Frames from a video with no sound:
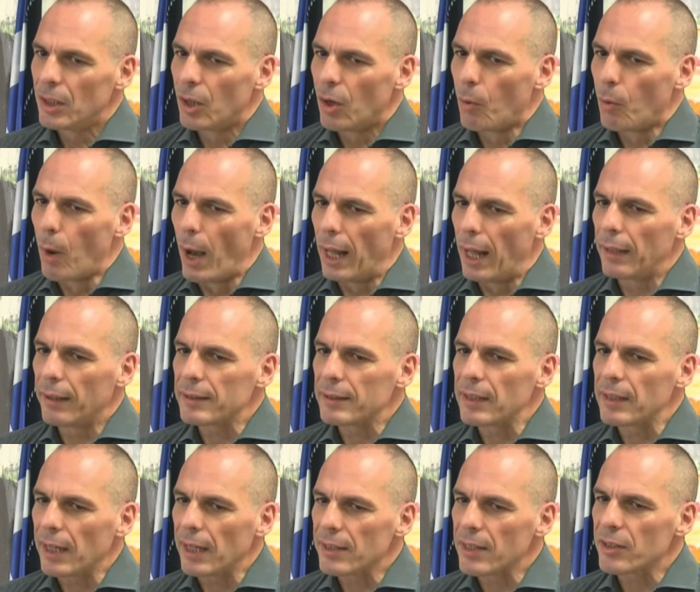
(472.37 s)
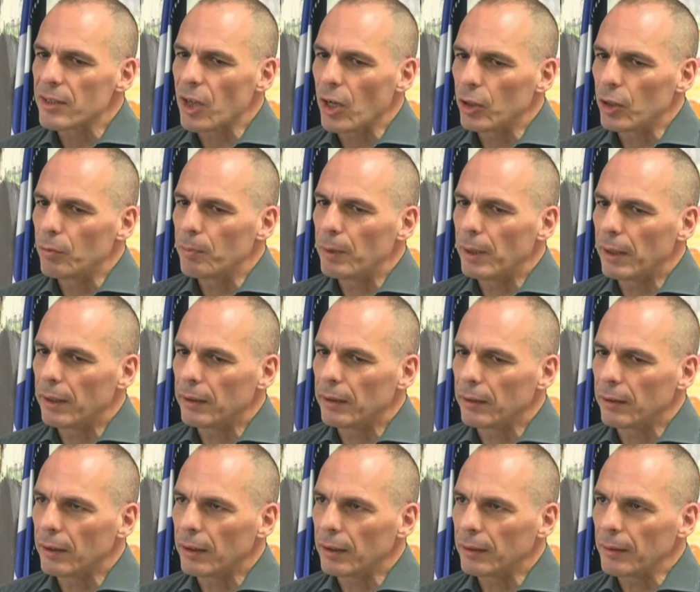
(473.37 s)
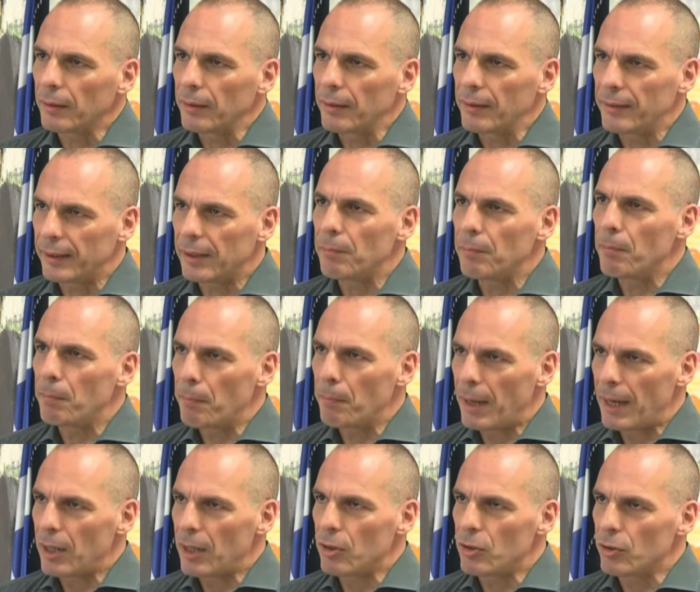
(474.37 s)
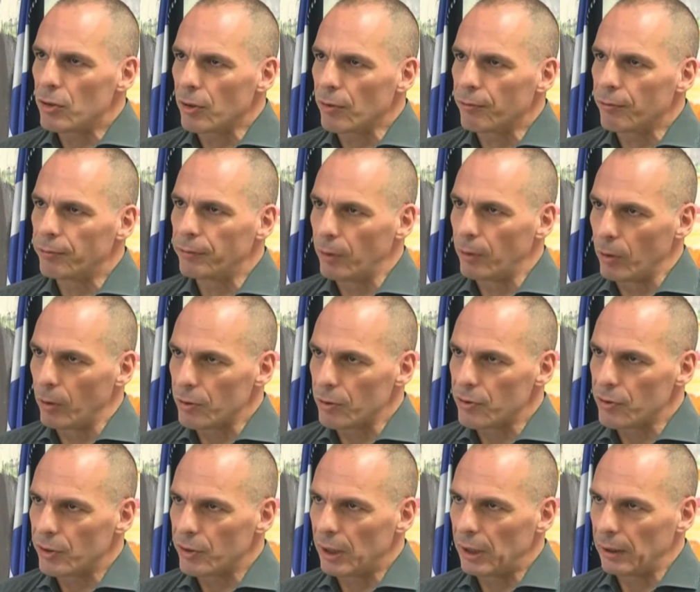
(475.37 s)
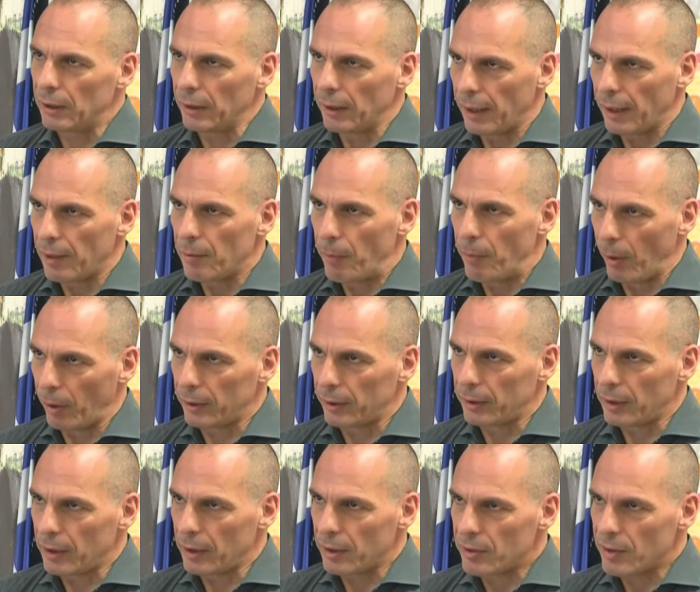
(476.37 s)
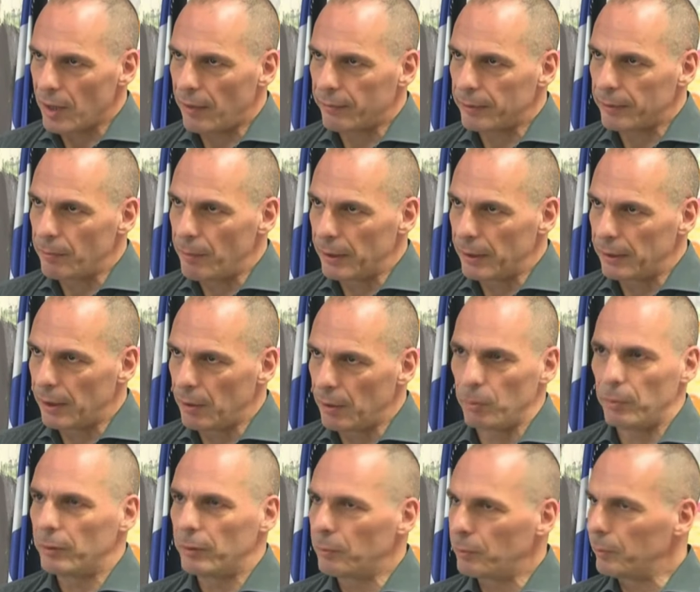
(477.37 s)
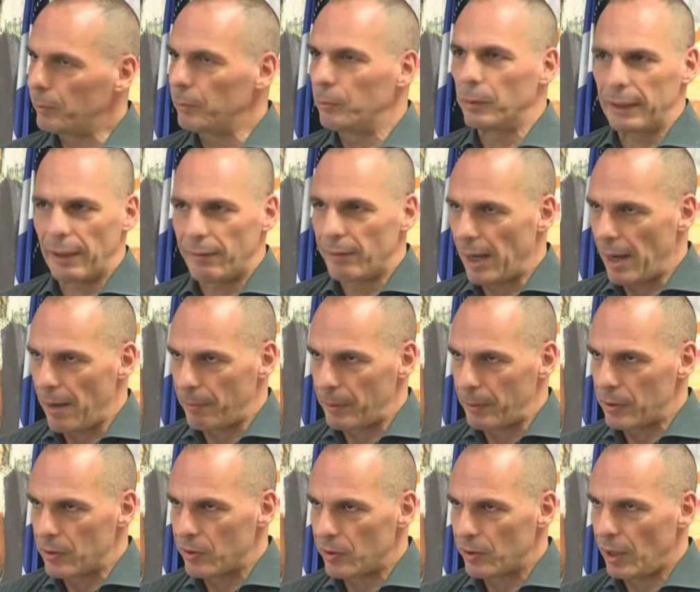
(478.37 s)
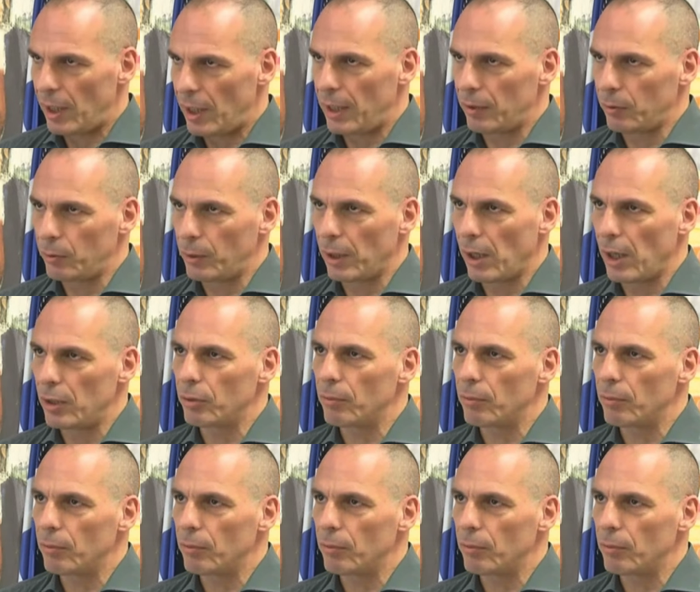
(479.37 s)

Well, Syriza is going to be the, the major force in Greek politics after Monday, whatever happens, and right. we're going